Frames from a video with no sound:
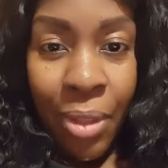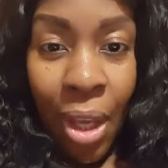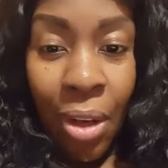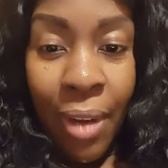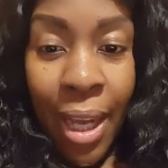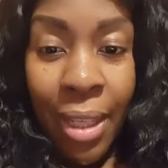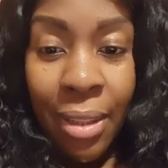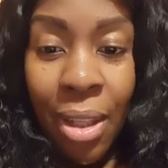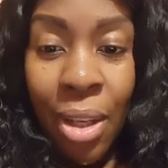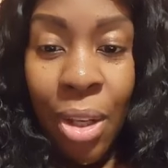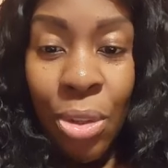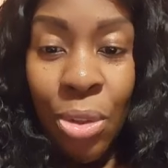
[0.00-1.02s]
alright?
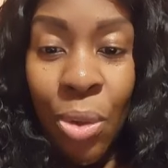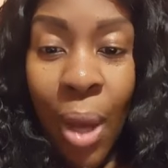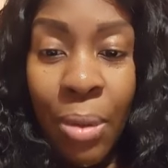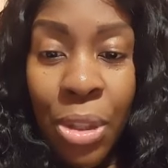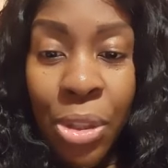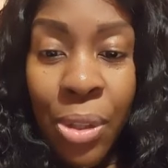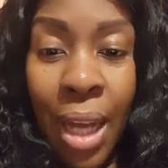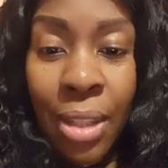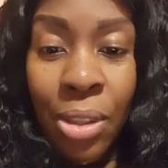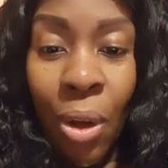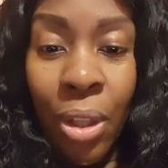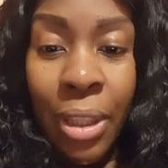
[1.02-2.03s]
So I wish you
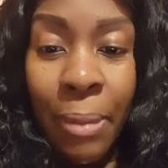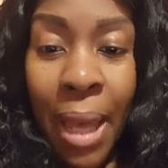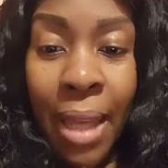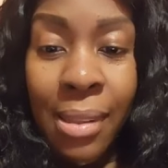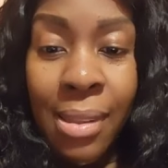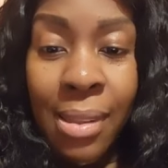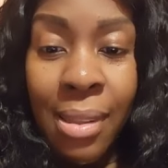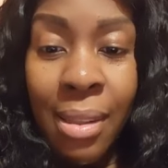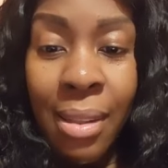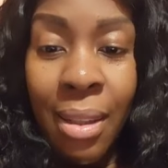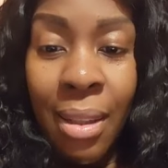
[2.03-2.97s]
guys all the best.